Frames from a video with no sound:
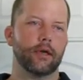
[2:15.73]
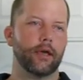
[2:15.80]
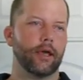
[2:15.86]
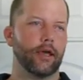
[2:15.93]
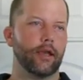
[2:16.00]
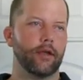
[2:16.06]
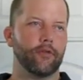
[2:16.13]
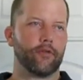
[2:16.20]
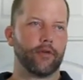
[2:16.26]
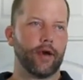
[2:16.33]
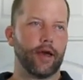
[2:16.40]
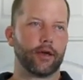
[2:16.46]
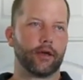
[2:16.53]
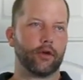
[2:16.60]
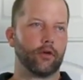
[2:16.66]
And if
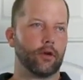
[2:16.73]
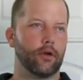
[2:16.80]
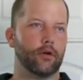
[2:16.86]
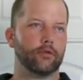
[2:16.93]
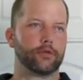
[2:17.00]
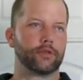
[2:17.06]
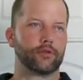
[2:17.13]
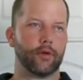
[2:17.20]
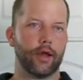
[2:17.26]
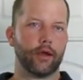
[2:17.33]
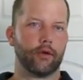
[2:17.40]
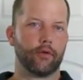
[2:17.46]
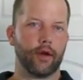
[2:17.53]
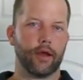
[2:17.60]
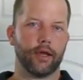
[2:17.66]
I could grow straight
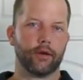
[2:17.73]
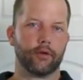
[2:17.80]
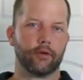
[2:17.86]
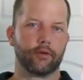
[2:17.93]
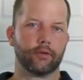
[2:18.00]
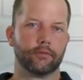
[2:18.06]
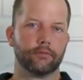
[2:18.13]
grained